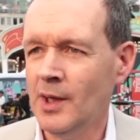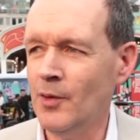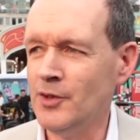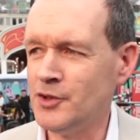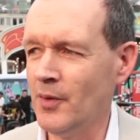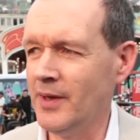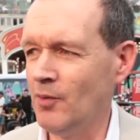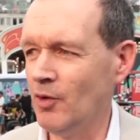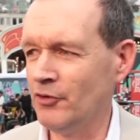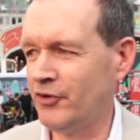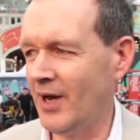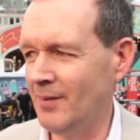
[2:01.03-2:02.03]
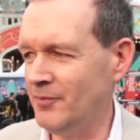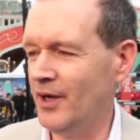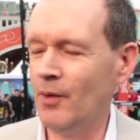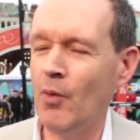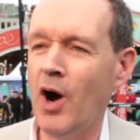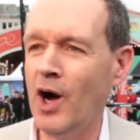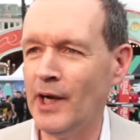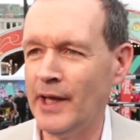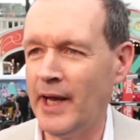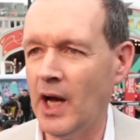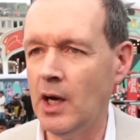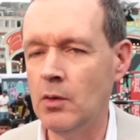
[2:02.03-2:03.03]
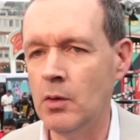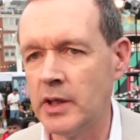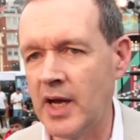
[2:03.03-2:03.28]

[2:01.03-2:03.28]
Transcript: who are doing what Sam did a while ago, who are